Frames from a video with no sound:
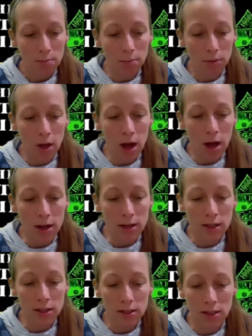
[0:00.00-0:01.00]

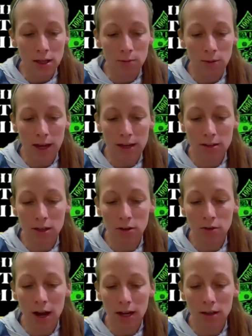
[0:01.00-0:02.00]
Blood, Sidel Pulaski
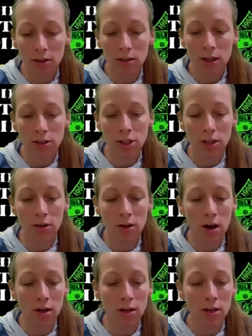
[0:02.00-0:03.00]
cried, clutching her
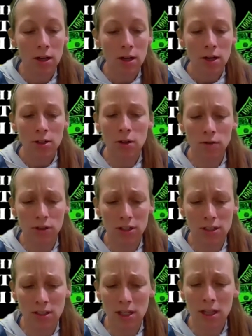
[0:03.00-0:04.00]
heart. Don't
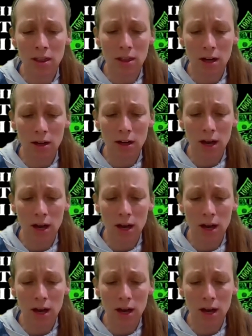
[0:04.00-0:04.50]
just sit there,